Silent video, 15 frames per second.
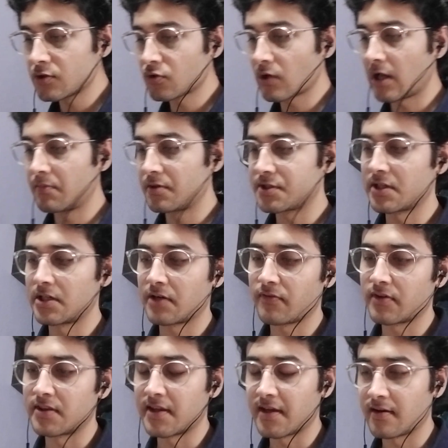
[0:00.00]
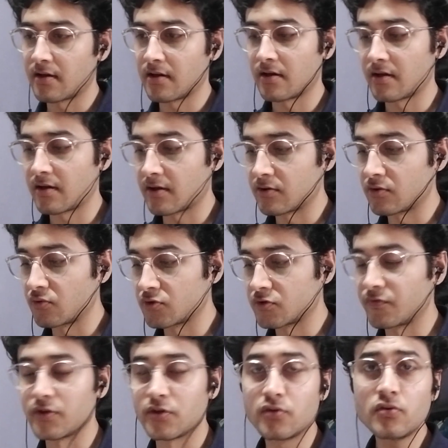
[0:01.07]
So I'll be sharing with
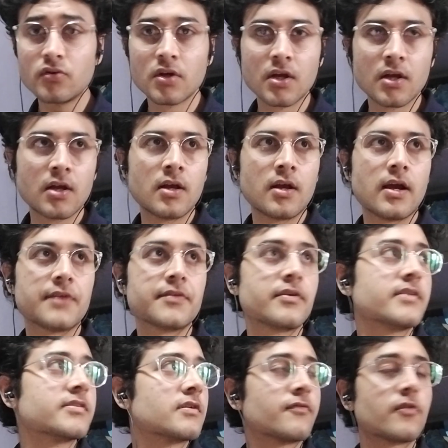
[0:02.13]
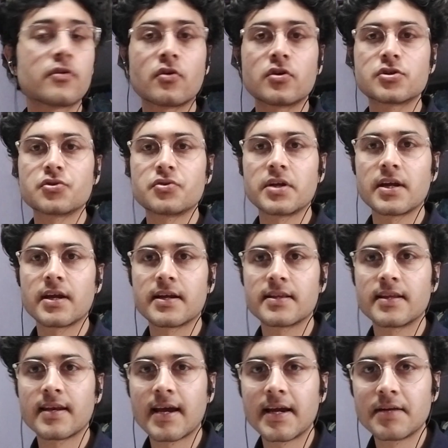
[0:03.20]
those with you. And the reason for not shooting at
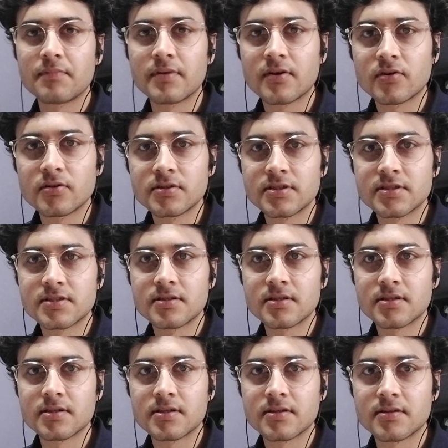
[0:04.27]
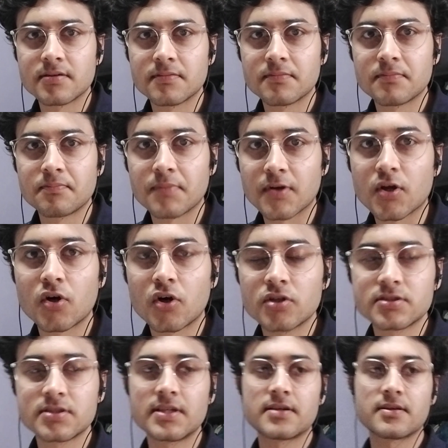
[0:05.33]
the night because
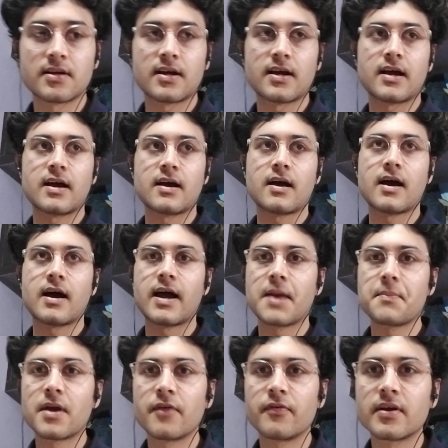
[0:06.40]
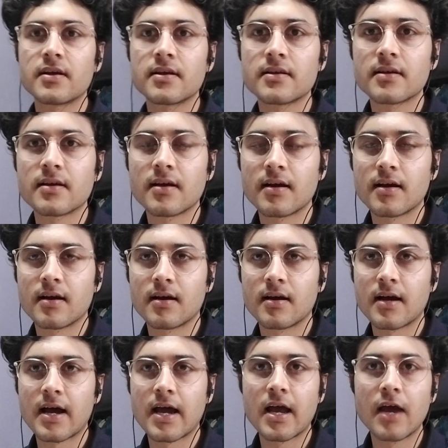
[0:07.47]
that I
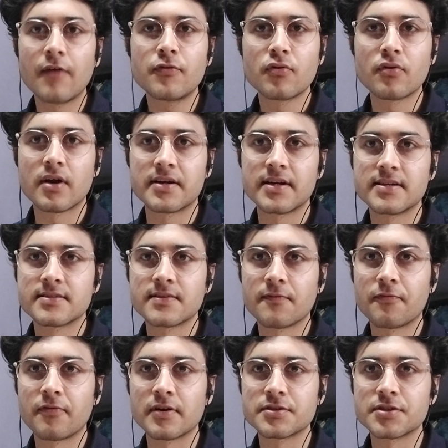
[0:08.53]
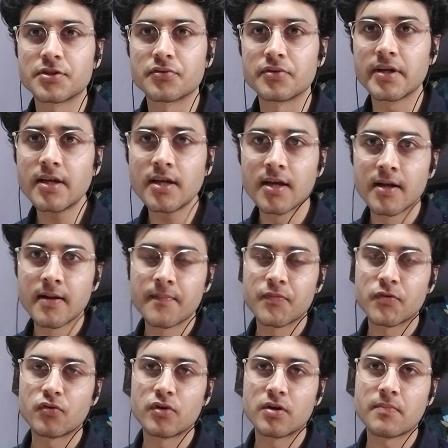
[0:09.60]
have to attend some function today,
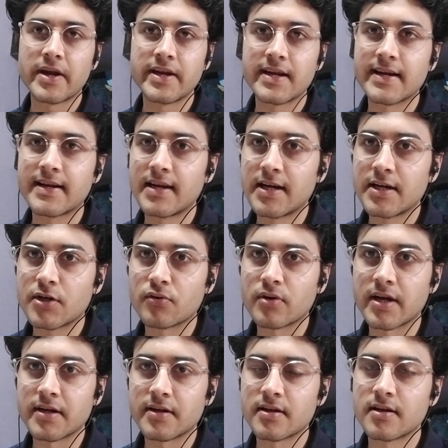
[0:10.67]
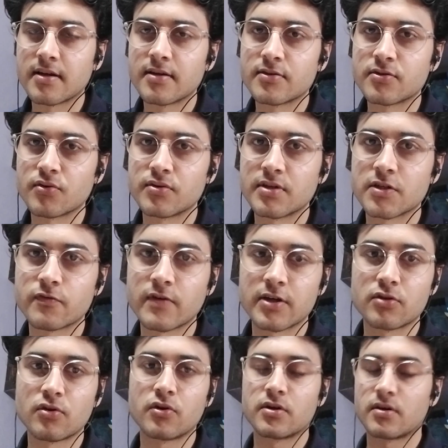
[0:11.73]
so it might get late tonight. So that's why I
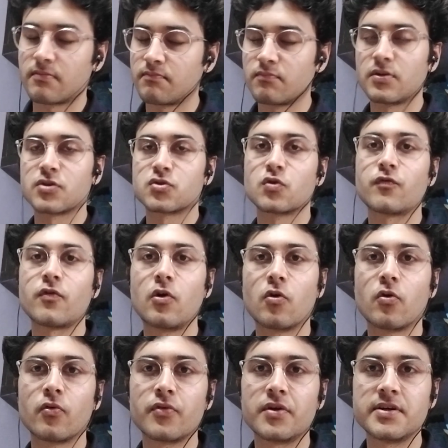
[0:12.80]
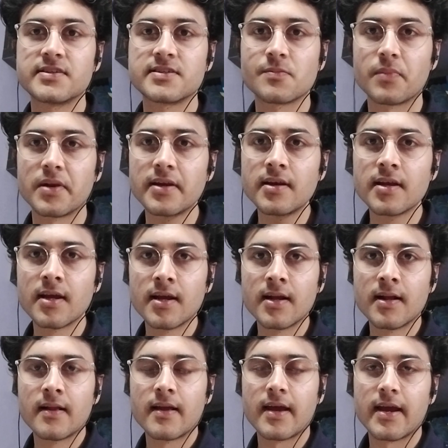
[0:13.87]
thought just to follow the discipline,
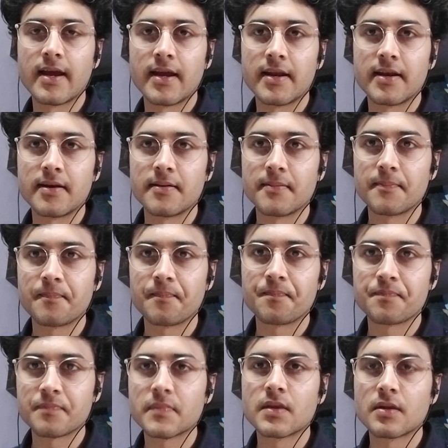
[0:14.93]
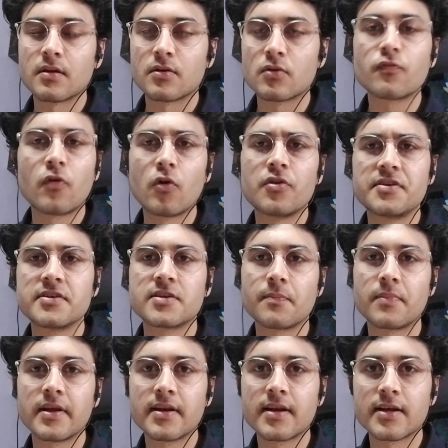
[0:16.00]
and to follow the
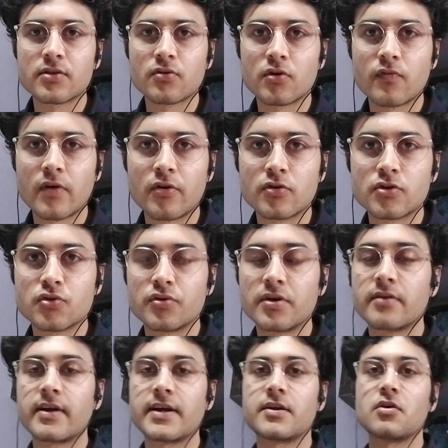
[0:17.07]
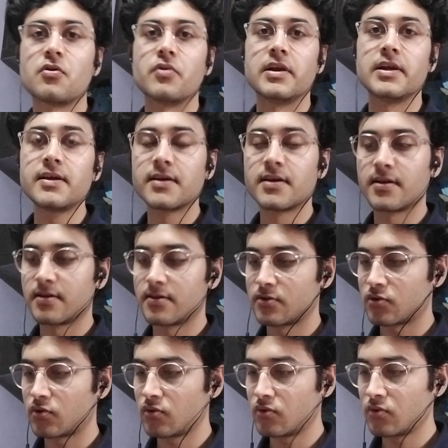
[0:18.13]
discipline I thought why not shoot it right now only.
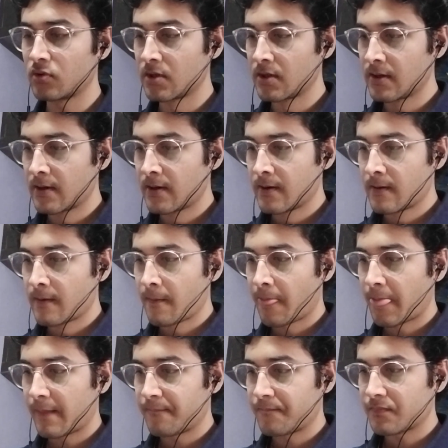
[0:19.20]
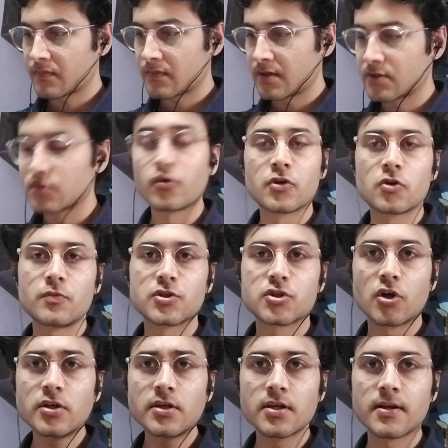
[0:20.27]
So it's going to be
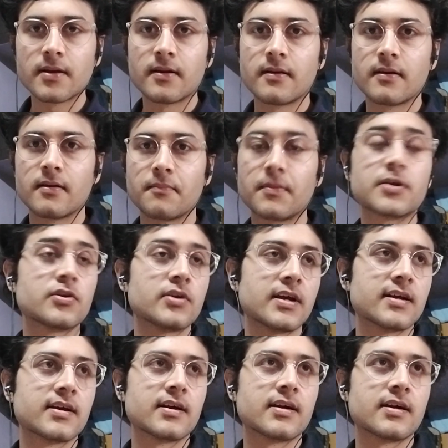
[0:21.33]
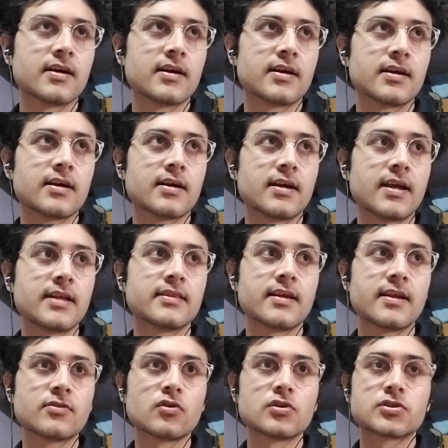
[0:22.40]
short, but yeah, and
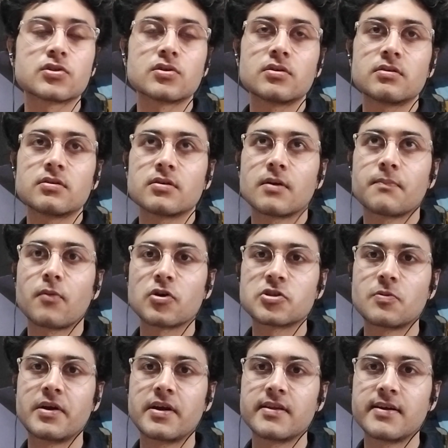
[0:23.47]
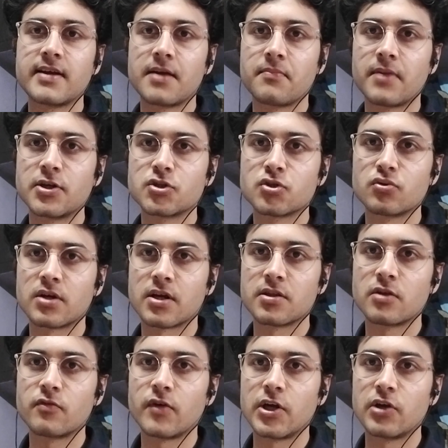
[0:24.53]
there is also a possibility that I might shoot
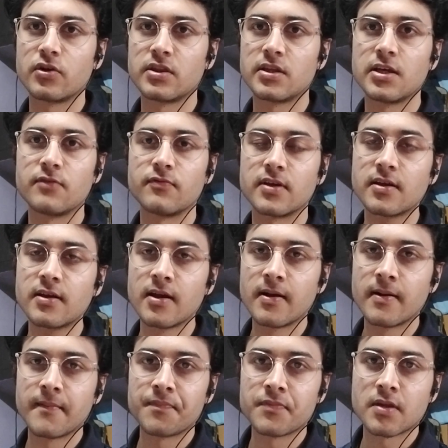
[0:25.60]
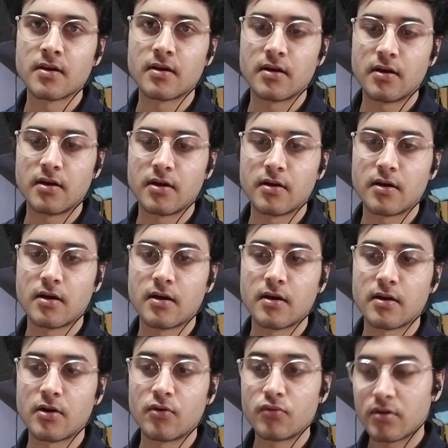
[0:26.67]
another video in the evening
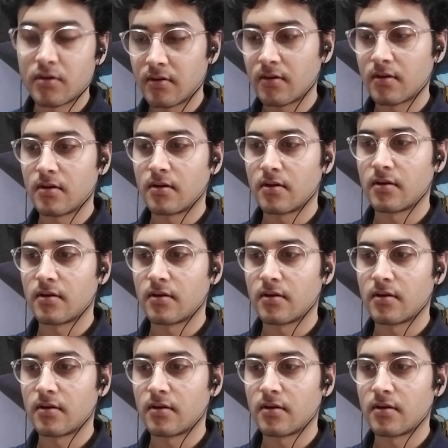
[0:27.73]
around